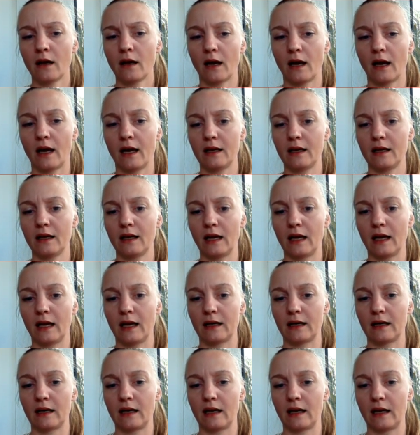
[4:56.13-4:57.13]
I
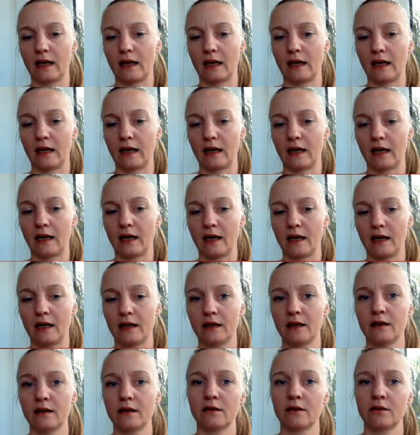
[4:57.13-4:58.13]
can
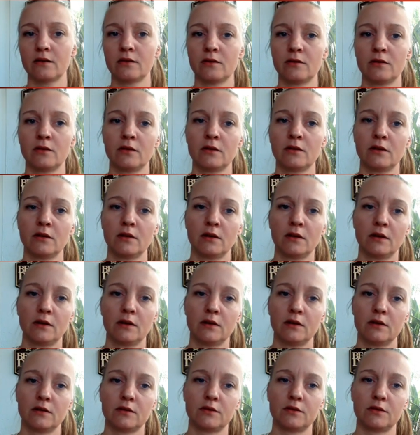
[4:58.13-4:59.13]
align it
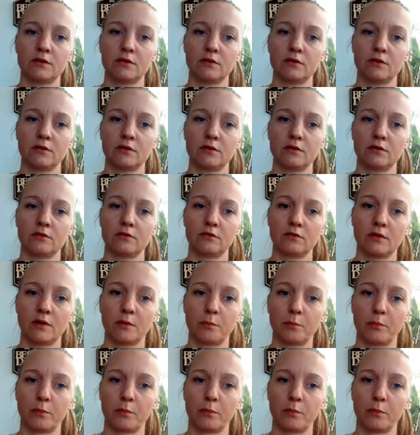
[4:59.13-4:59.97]
to the